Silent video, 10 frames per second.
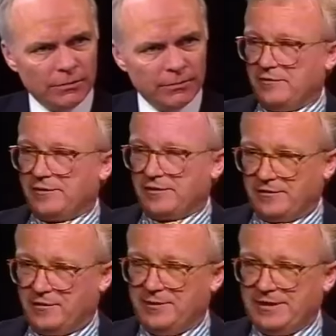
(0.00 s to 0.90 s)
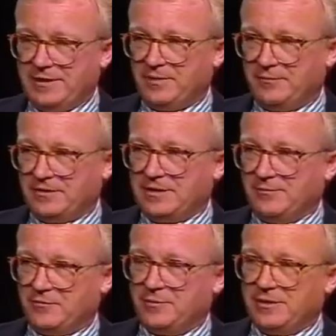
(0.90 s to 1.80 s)
Well, the Committee on Public
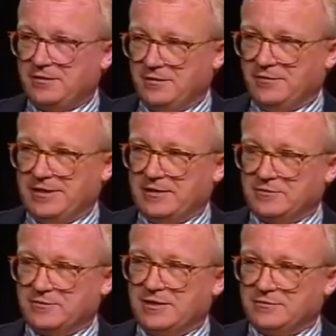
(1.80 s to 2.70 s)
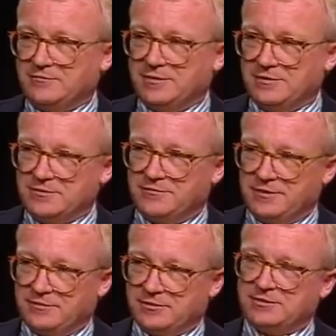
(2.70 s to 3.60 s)
Doublespeak of the National Council of Teachers of
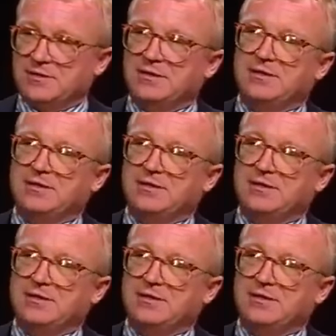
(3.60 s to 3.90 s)
English.